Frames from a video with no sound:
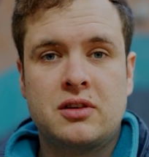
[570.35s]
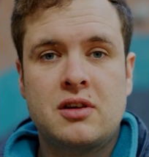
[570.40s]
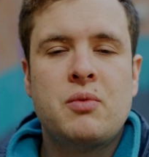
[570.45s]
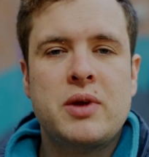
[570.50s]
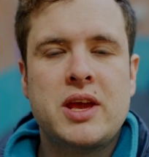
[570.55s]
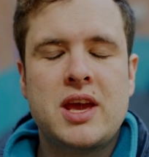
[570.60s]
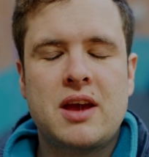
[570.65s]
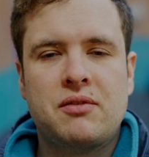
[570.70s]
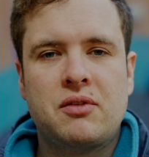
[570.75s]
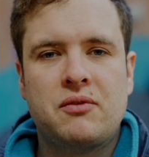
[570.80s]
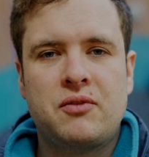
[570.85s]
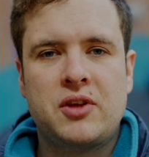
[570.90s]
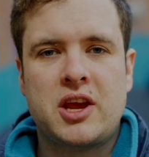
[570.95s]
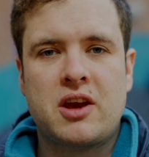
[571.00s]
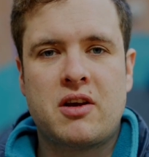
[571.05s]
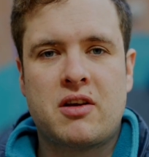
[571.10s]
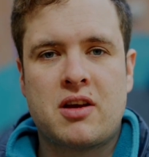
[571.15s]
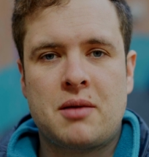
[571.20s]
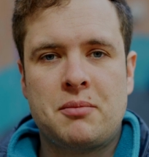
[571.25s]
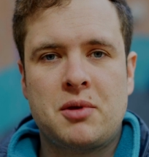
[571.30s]
We have a
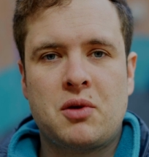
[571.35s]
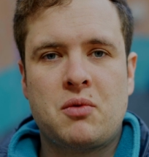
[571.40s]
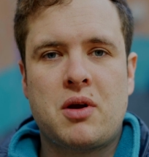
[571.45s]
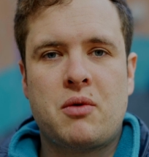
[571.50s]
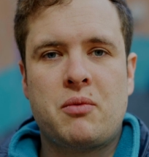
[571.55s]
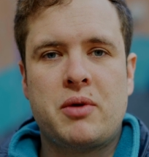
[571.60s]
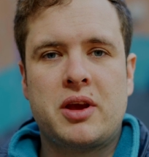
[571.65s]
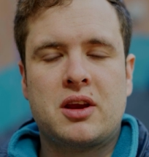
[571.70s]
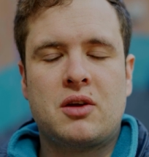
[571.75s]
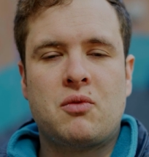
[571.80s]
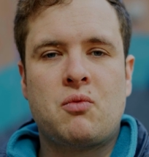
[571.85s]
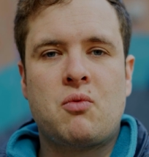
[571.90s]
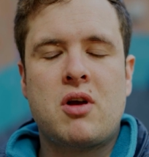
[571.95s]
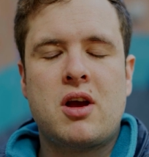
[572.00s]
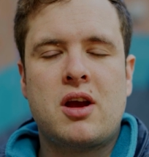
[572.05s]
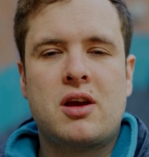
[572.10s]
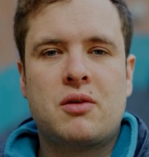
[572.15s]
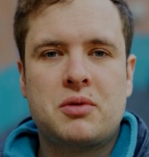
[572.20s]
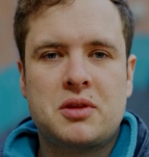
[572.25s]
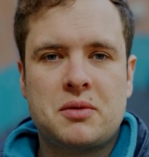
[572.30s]
video coming where we're going to
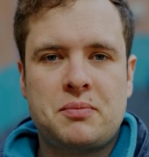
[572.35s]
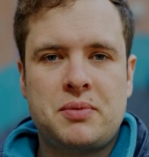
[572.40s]
work with a